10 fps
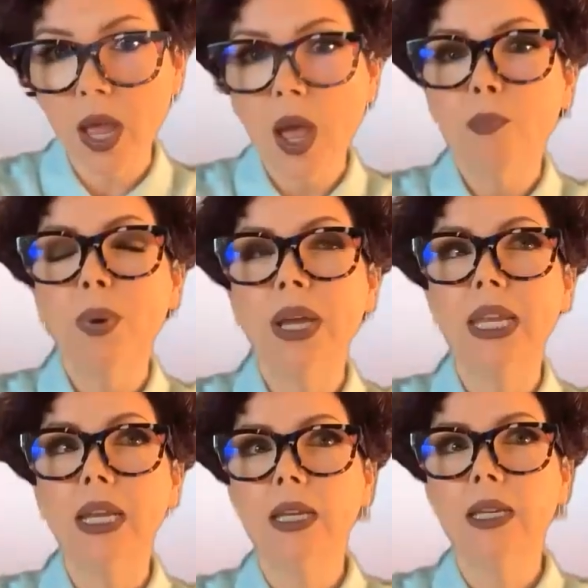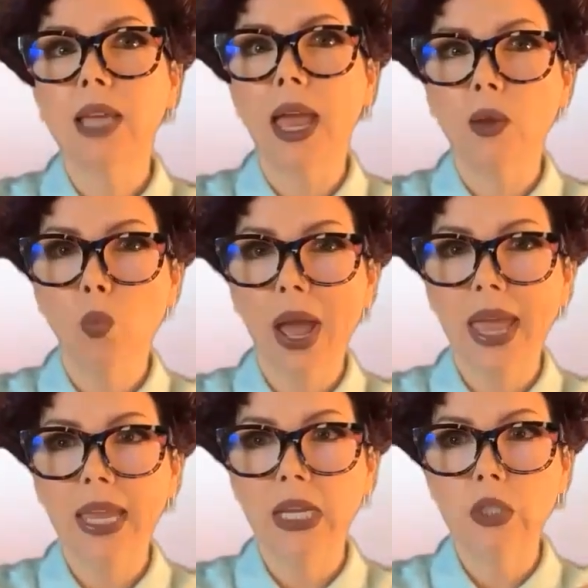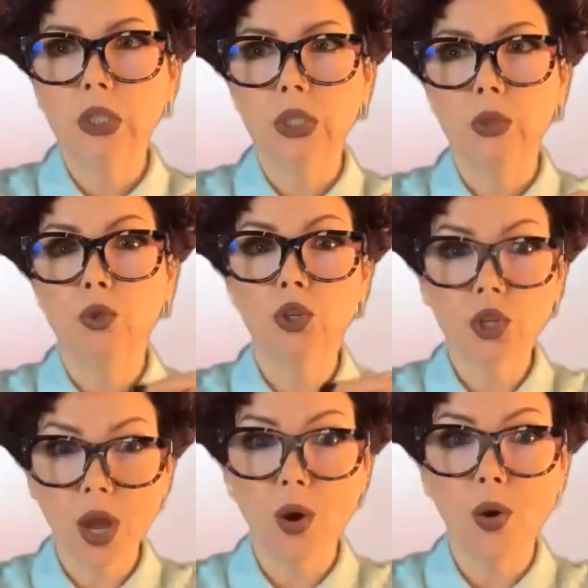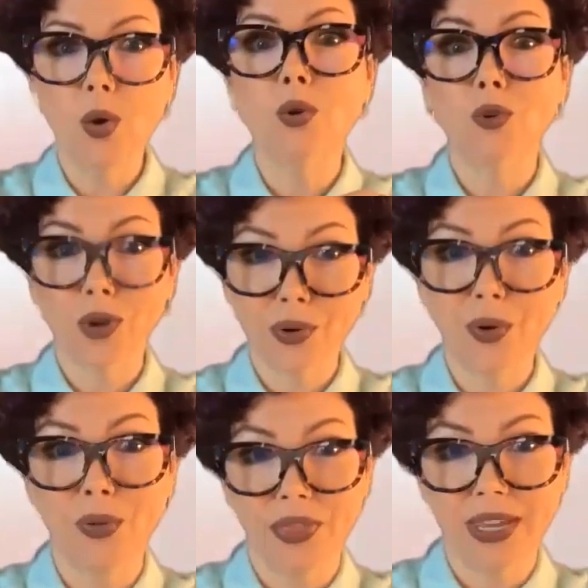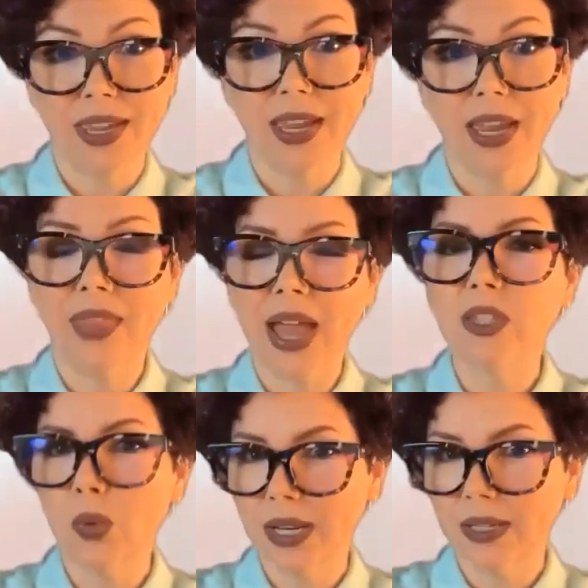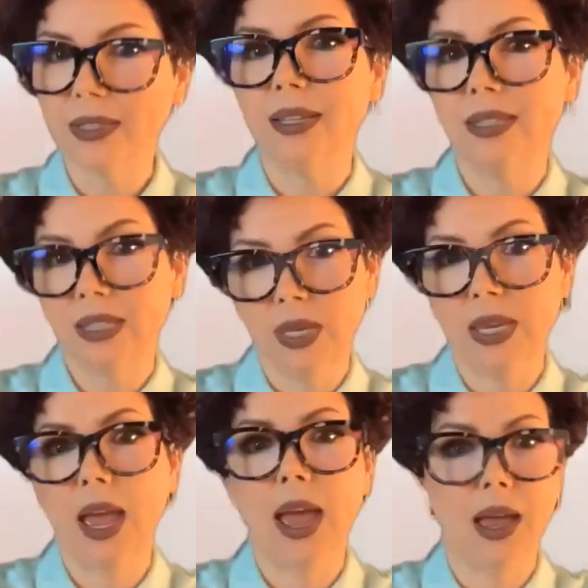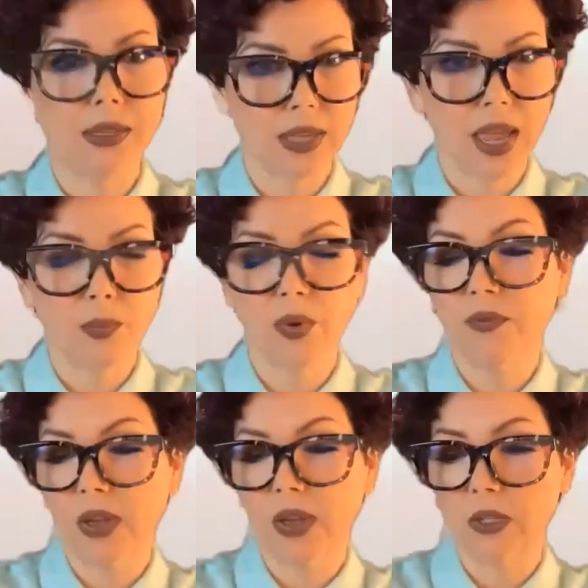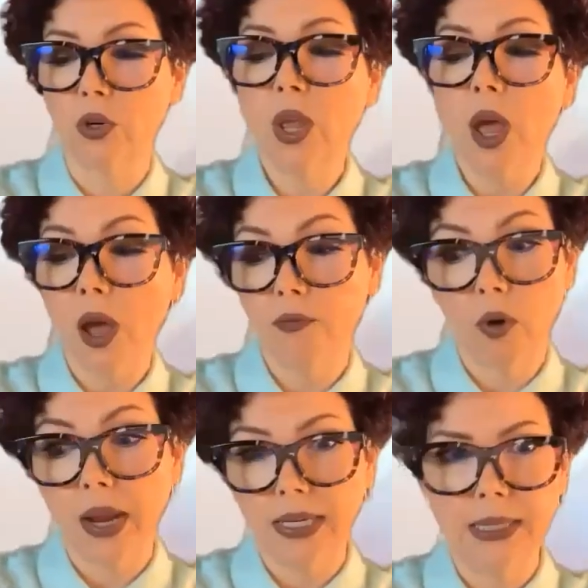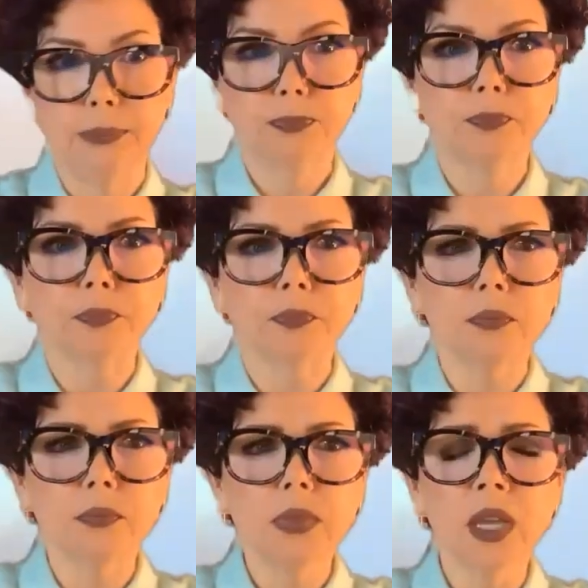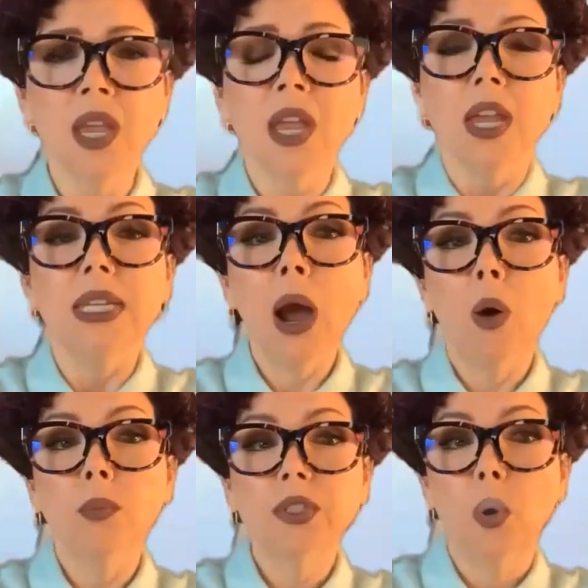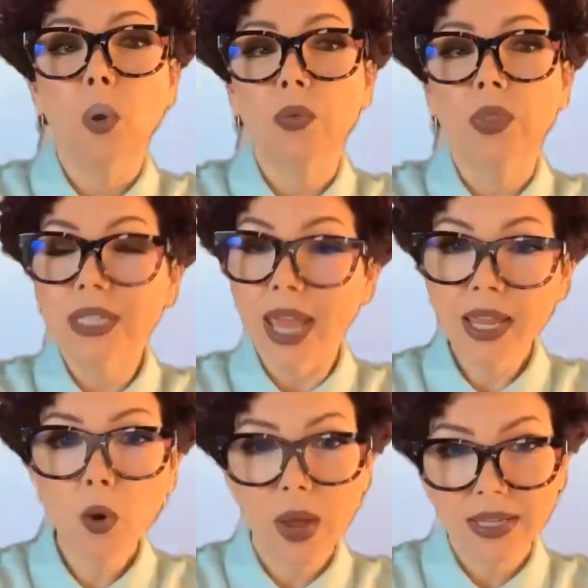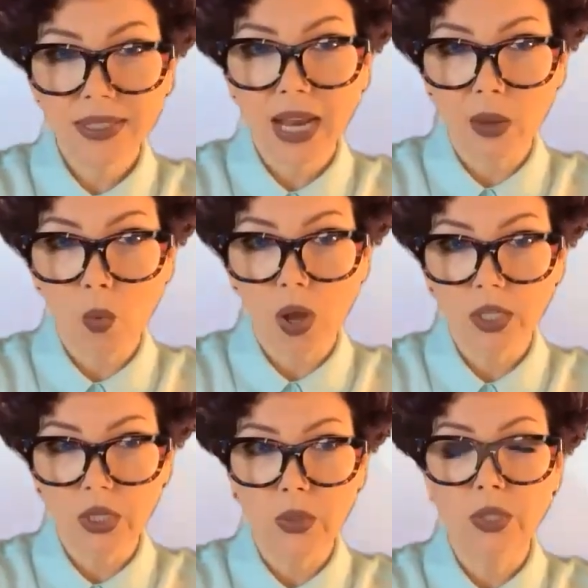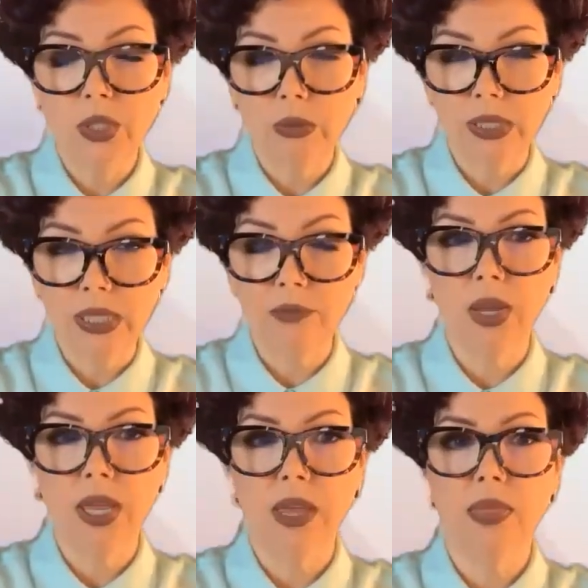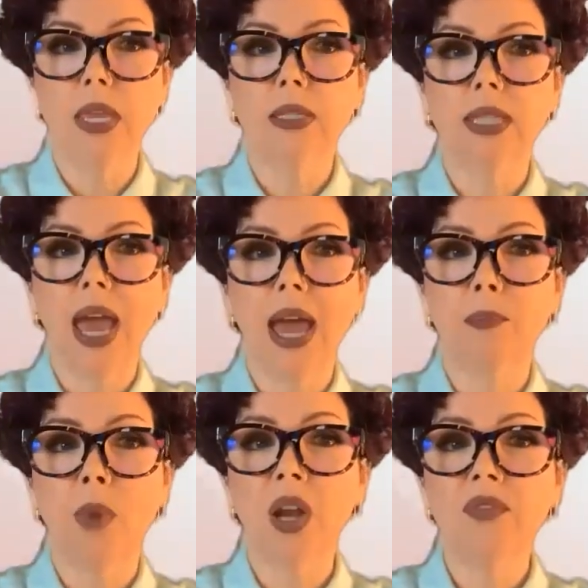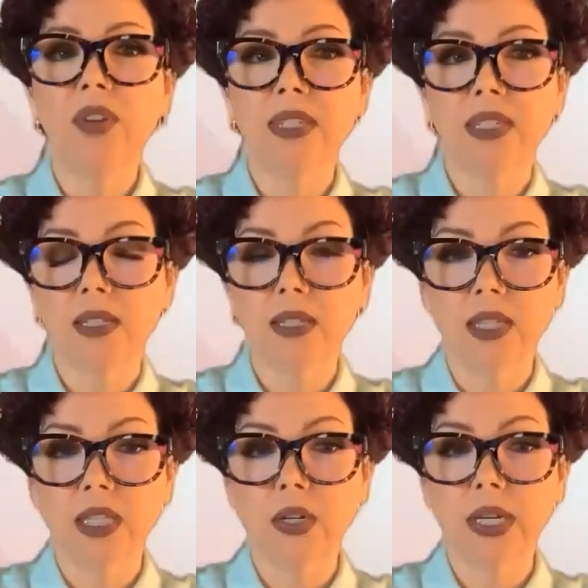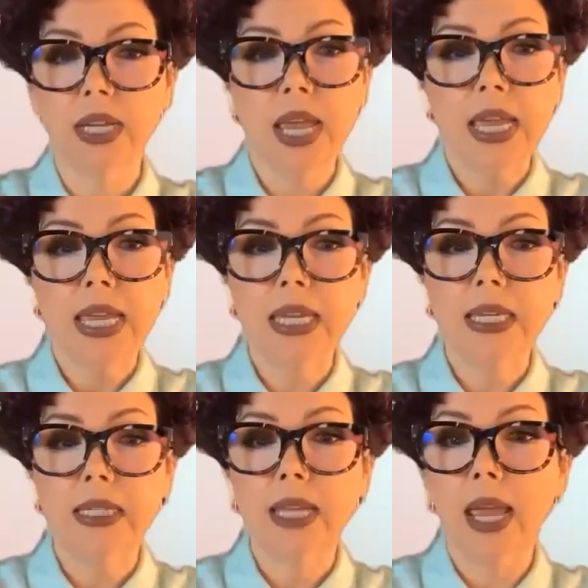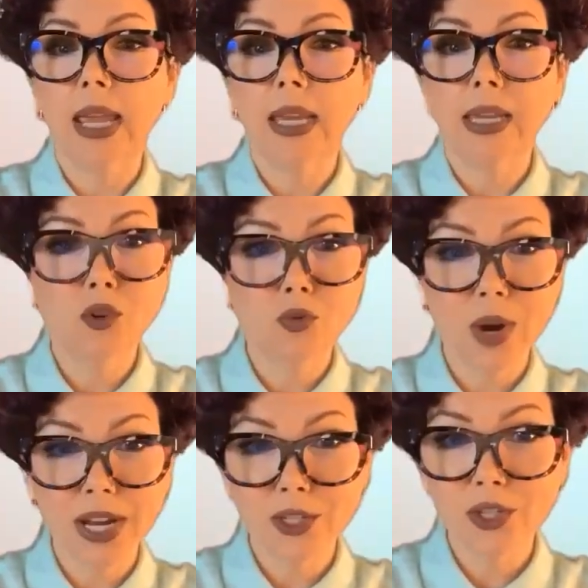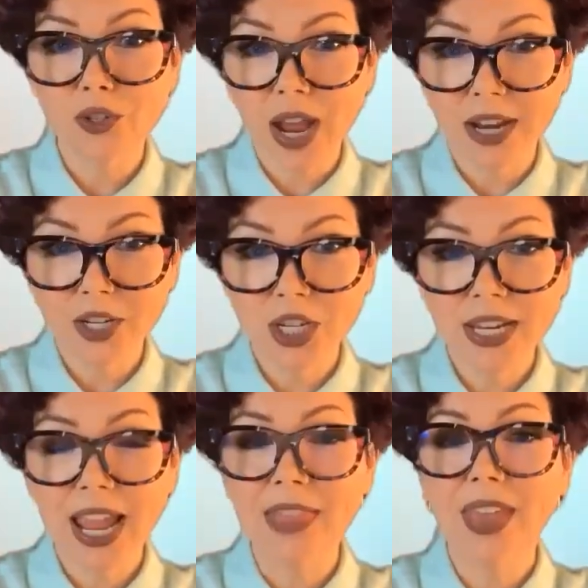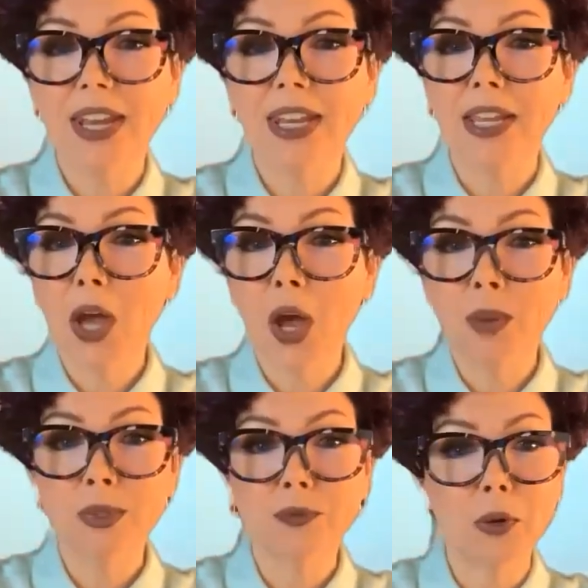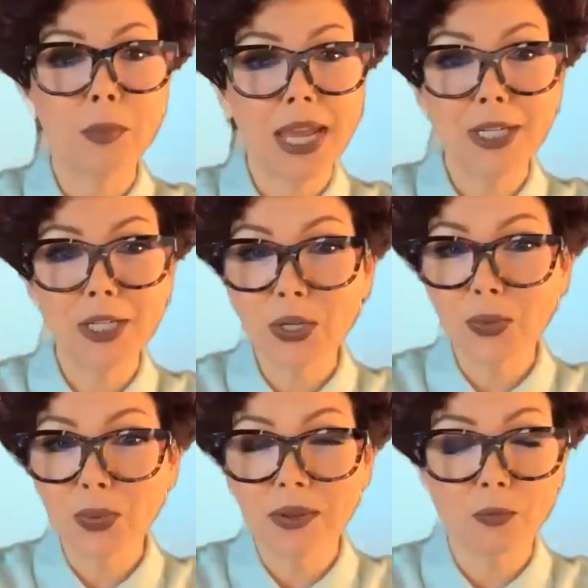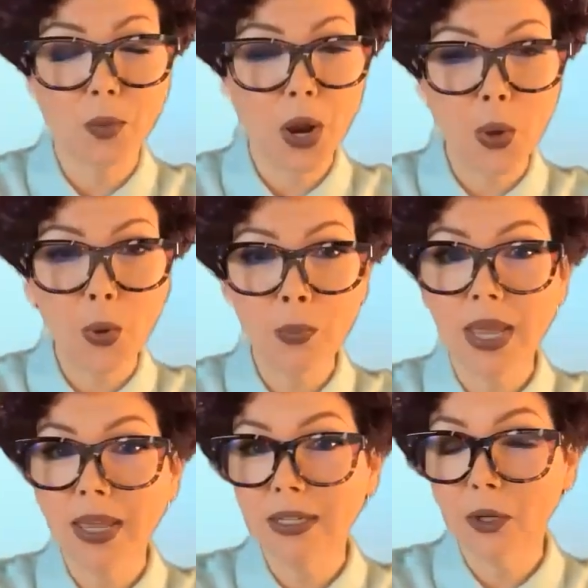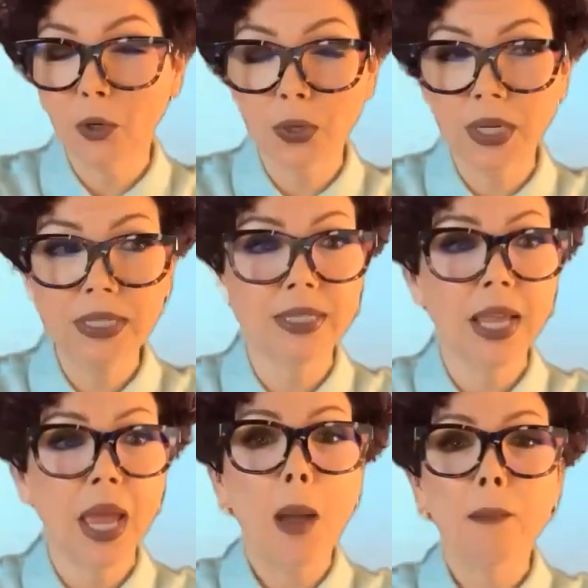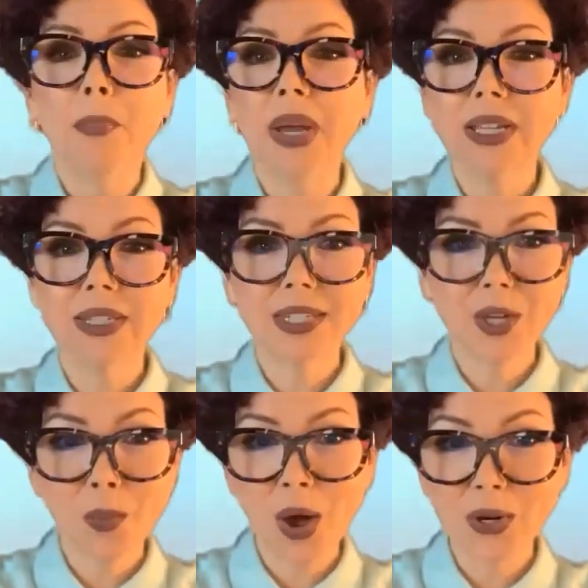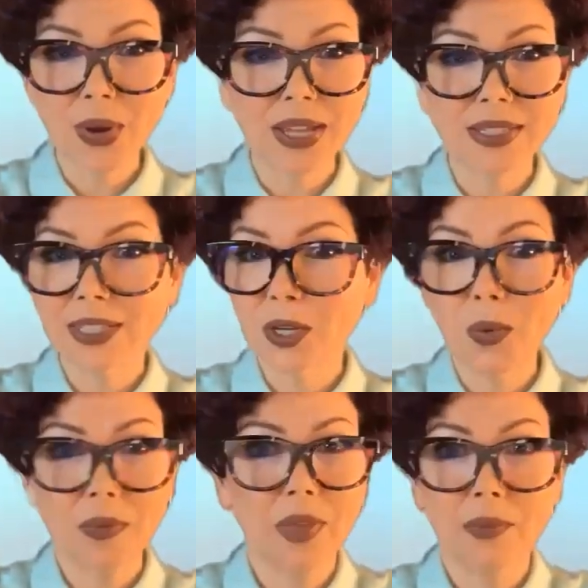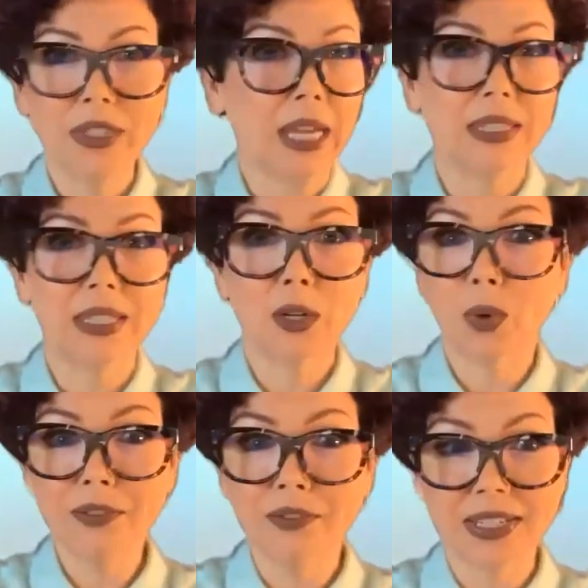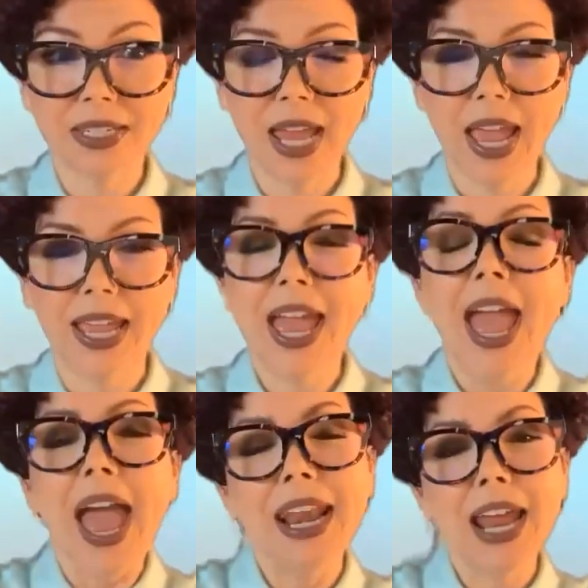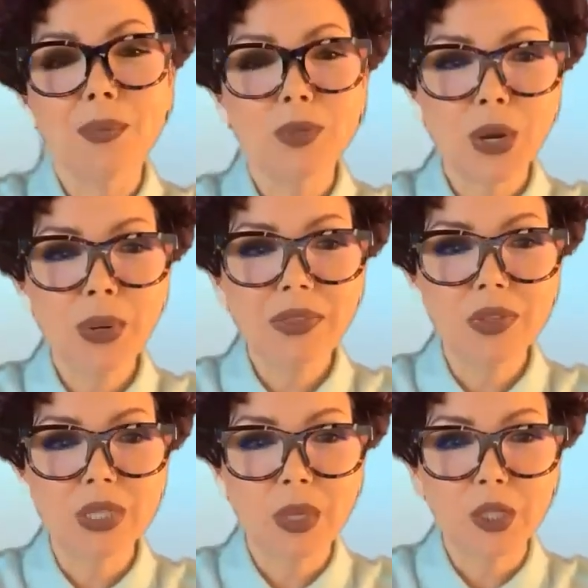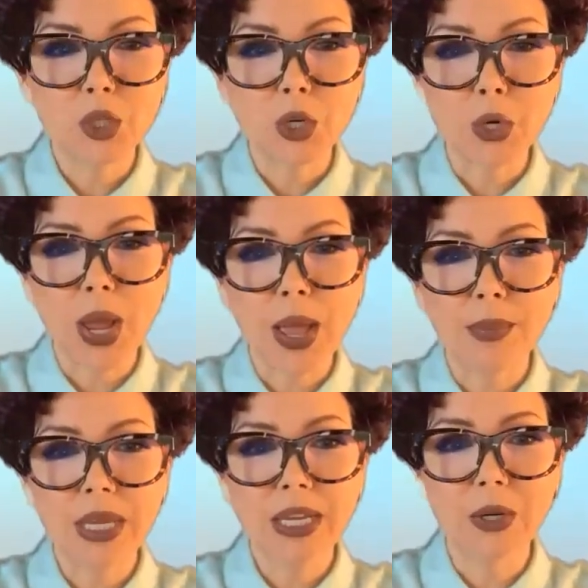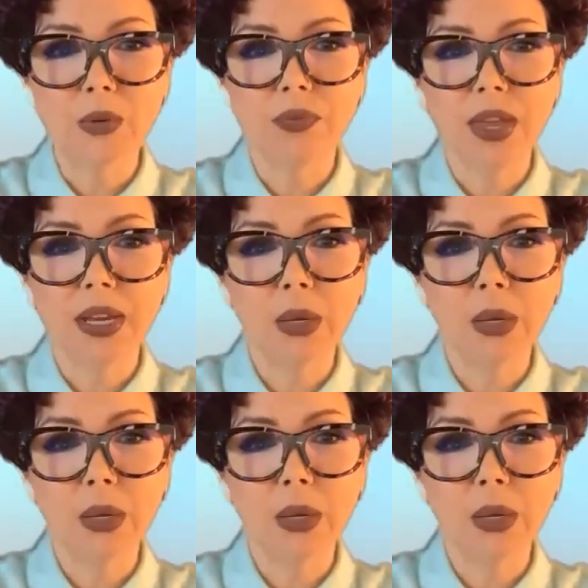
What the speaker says: but it is a way to show critical thinking. And that's what excites me as a professor of writing. Now, so the takeaways that I want you to leave with is that modified stasis theory is a great strategy, and that it comes from ancient Rome and Greece, but it's still modern. It's still relevant today. And I'm showing this picture here that